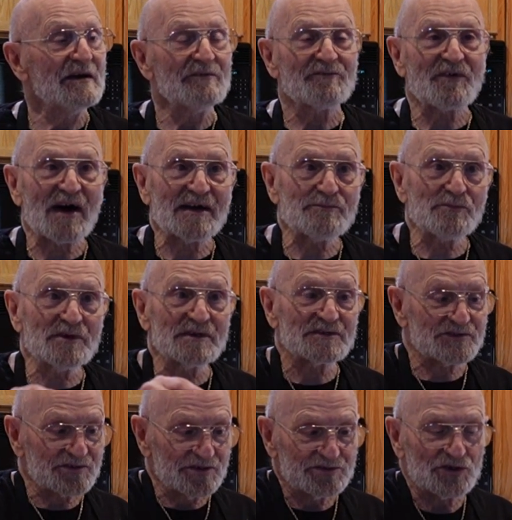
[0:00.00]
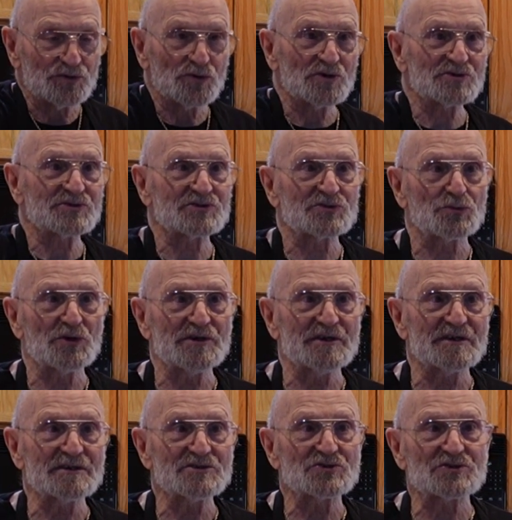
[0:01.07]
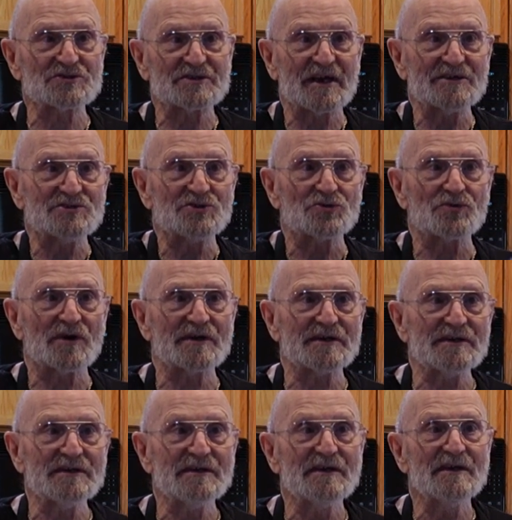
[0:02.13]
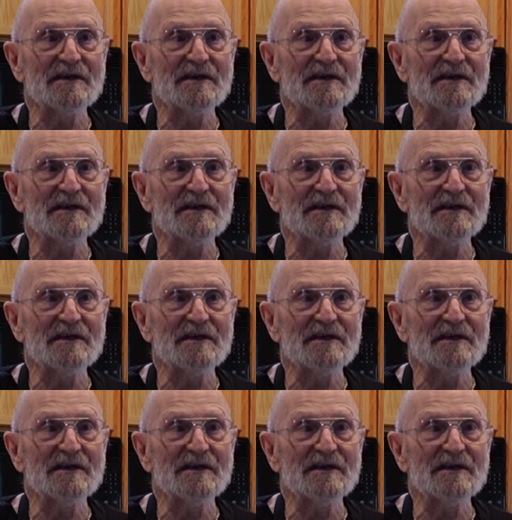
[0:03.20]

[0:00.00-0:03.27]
5 minutes, the nurse is with you, she's getting you ready.